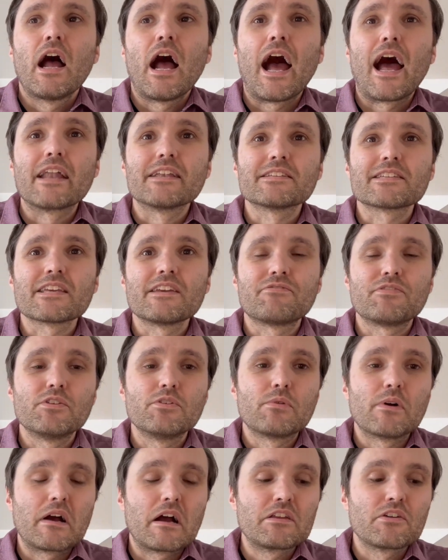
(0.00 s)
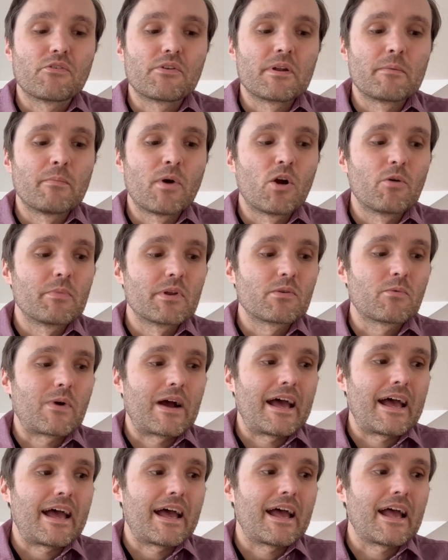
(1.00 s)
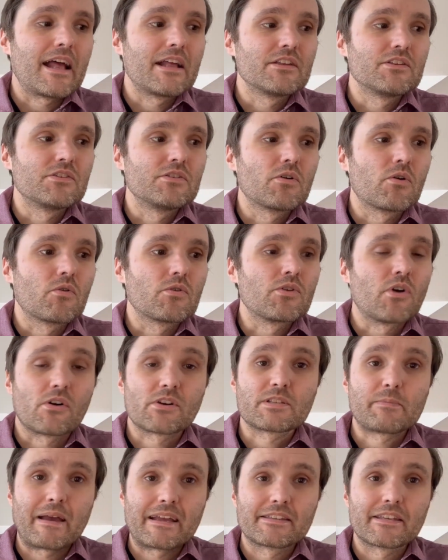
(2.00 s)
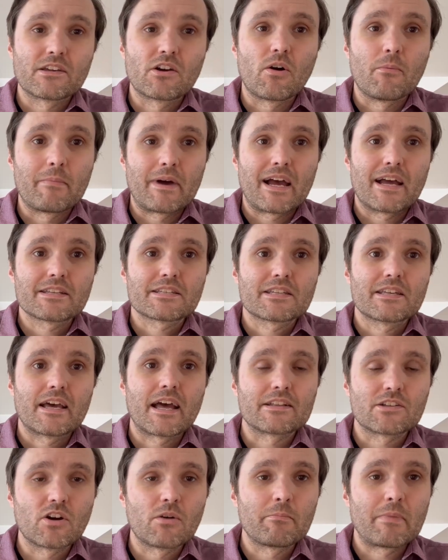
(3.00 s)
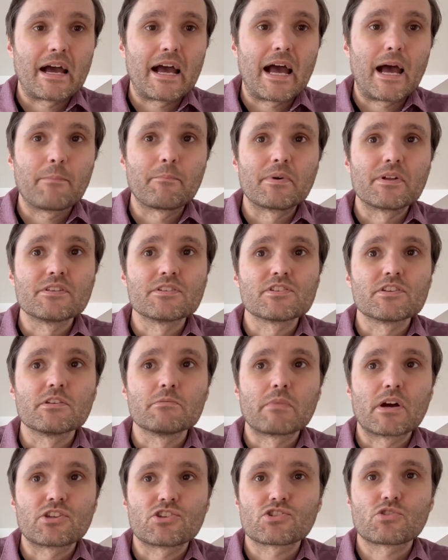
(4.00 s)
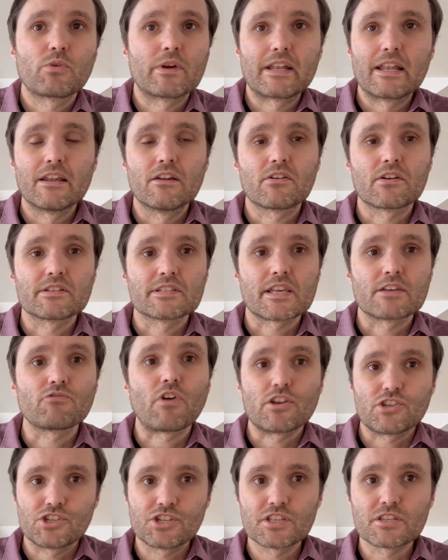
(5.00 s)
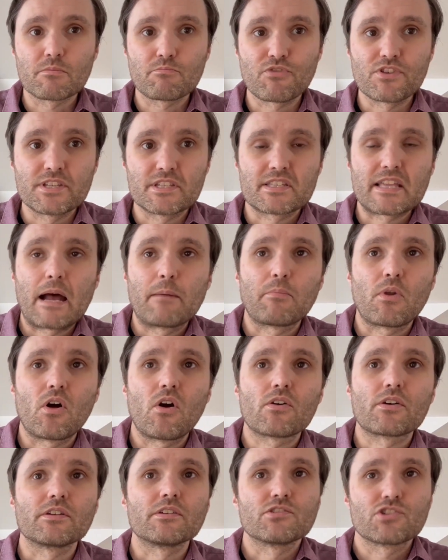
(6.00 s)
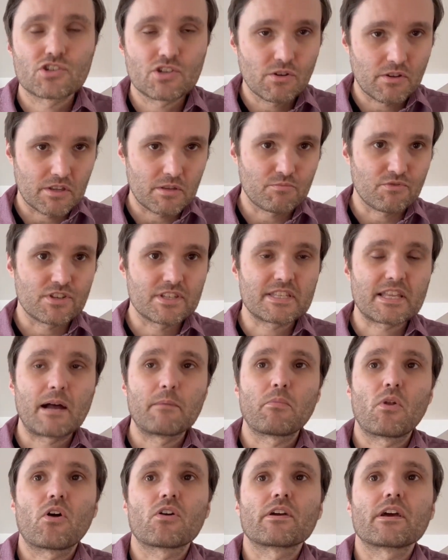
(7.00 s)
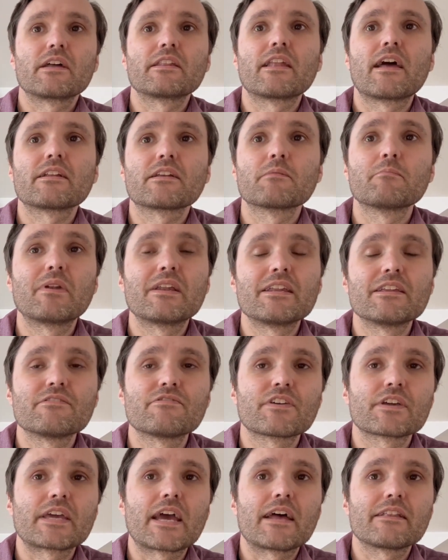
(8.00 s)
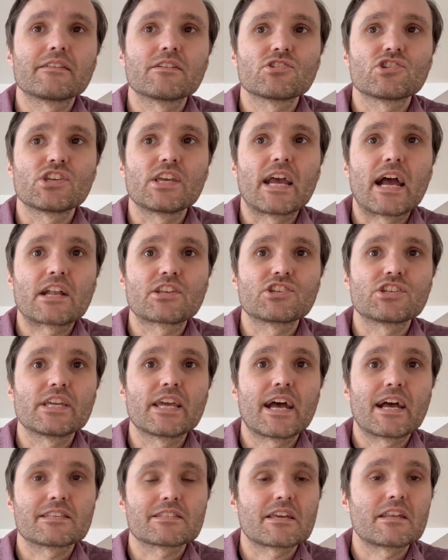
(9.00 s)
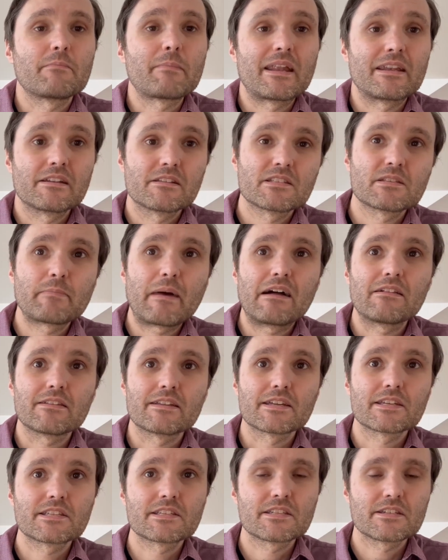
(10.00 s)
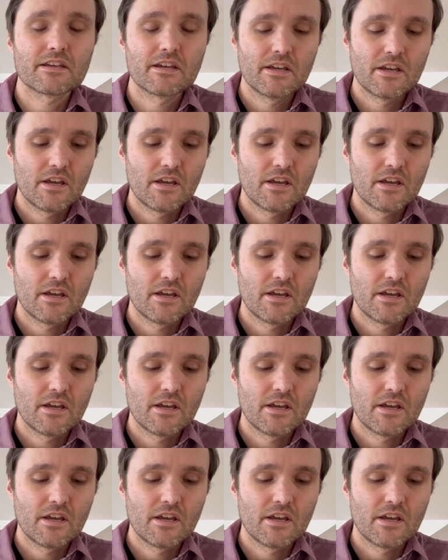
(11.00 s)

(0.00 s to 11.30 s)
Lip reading: And if you're in a moment where you're not expecting combat and combat happens, and you might just quickly look and say, right, she's the pre-stat block, and just look at the pre-stat block and then completely forget that she actually has an amended spell list.